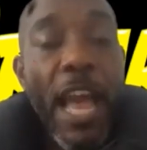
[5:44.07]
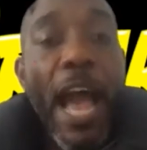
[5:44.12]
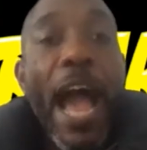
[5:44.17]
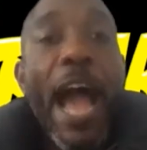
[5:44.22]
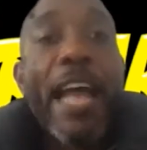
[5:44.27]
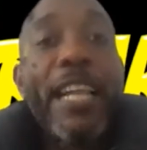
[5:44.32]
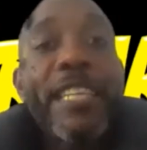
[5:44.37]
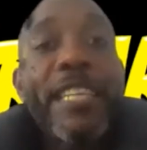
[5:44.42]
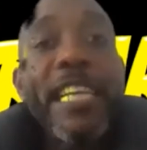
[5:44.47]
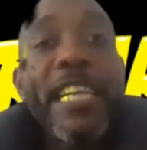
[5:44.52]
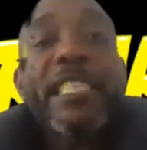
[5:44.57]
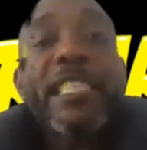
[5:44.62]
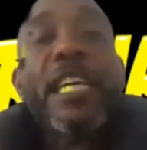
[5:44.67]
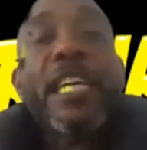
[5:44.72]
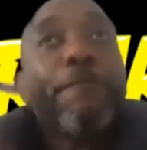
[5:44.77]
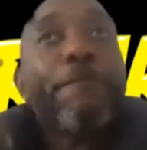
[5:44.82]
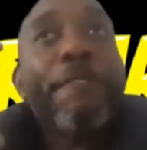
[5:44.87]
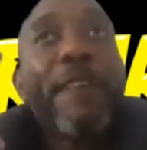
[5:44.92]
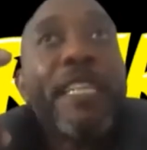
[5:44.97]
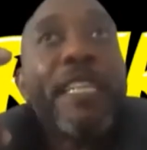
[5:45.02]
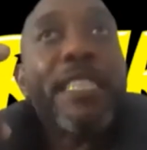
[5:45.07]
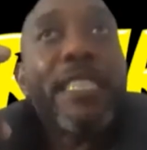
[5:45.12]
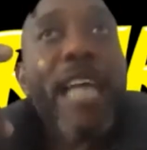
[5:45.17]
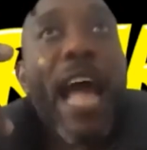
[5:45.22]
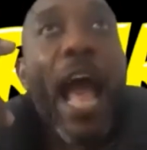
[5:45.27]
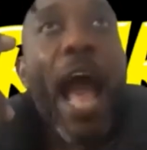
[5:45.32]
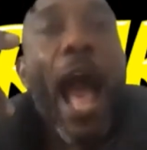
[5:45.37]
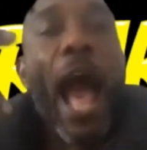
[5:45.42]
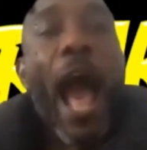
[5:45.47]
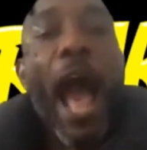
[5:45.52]
And these are the things that
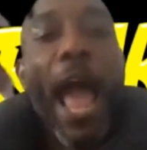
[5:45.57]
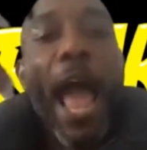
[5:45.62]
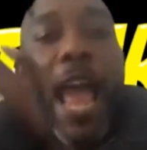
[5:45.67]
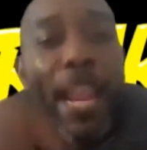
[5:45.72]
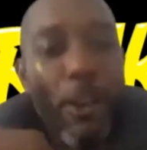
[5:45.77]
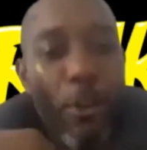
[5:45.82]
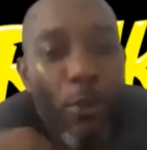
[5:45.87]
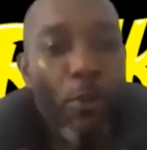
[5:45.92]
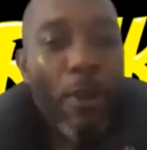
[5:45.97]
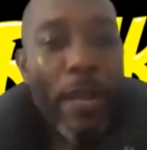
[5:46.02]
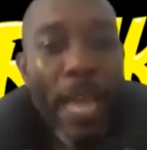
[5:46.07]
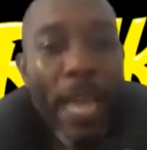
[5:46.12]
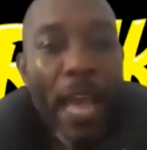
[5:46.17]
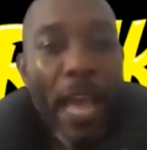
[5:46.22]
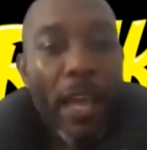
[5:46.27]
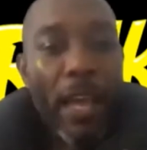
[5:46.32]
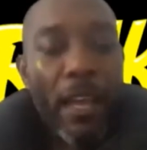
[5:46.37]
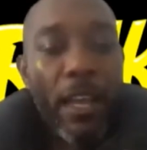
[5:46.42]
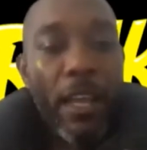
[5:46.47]
I look at